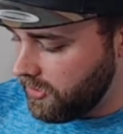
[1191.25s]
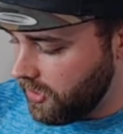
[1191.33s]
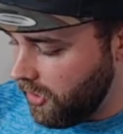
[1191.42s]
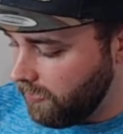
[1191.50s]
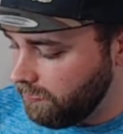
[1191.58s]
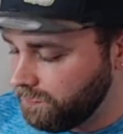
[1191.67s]

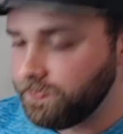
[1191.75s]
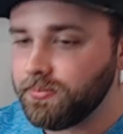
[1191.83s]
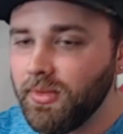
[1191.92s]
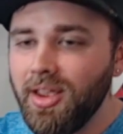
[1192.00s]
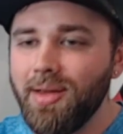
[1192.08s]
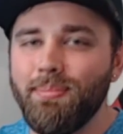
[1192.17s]
So
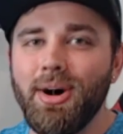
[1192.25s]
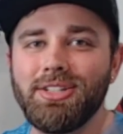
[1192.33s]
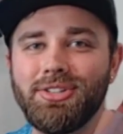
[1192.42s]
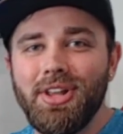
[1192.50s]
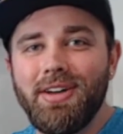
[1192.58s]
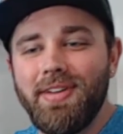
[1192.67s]

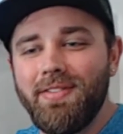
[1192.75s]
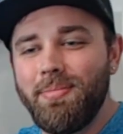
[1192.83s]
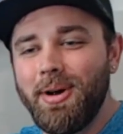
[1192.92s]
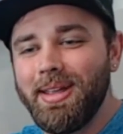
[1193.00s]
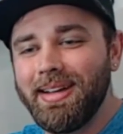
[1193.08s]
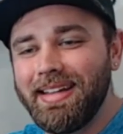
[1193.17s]
much love,
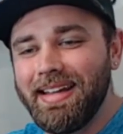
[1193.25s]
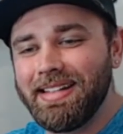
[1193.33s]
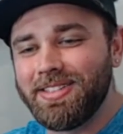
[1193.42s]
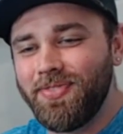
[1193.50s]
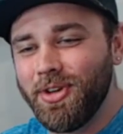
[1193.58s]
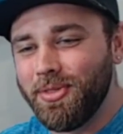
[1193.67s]
everybody. Again,
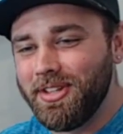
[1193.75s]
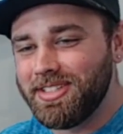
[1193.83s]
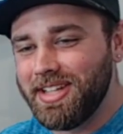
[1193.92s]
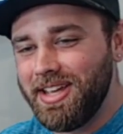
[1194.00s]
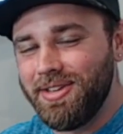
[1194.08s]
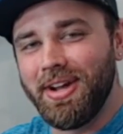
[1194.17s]
it's
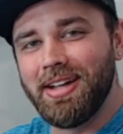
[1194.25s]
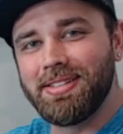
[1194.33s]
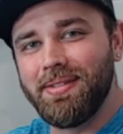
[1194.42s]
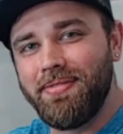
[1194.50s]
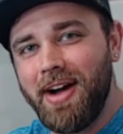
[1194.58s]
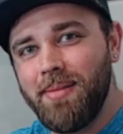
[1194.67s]
FilthySaint. You guys
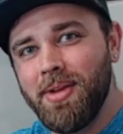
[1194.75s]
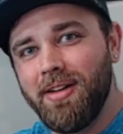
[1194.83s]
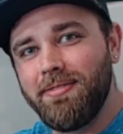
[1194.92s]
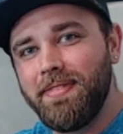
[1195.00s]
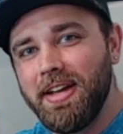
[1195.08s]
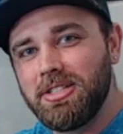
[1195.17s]
can find me
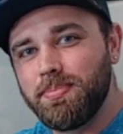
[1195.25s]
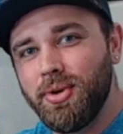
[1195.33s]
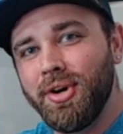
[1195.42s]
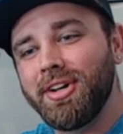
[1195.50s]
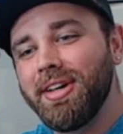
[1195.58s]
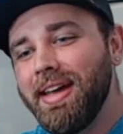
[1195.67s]
on
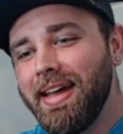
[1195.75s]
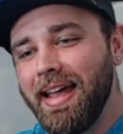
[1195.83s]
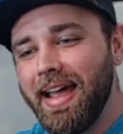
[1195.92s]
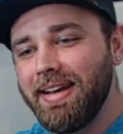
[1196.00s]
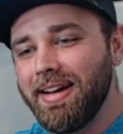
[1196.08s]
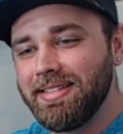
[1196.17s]
Facebook
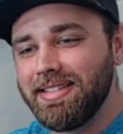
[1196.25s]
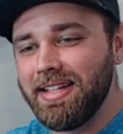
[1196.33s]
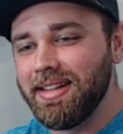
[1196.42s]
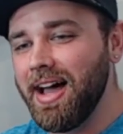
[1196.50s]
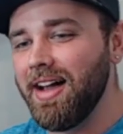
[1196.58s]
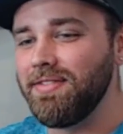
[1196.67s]
and on
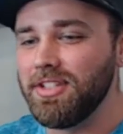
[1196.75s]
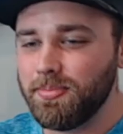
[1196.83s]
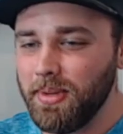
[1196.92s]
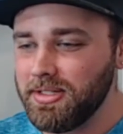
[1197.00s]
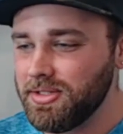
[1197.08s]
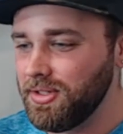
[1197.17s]
DLive just
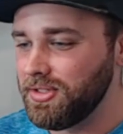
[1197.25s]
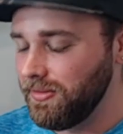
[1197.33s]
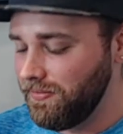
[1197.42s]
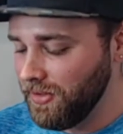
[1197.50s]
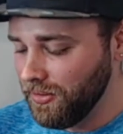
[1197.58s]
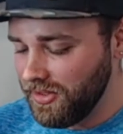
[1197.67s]
by
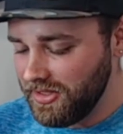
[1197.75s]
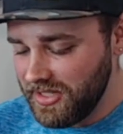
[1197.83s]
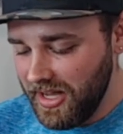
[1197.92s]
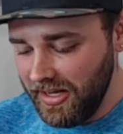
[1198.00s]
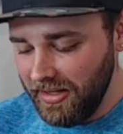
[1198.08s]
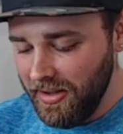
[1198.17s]
searching Filthy
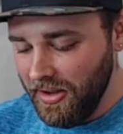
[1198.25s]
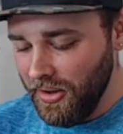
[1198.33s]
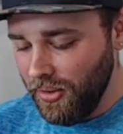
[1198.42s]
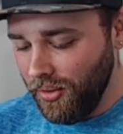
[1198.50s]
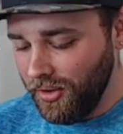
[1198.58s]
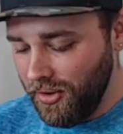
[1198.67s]
Saint,
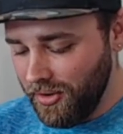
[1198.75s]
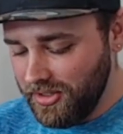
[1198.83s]
or go to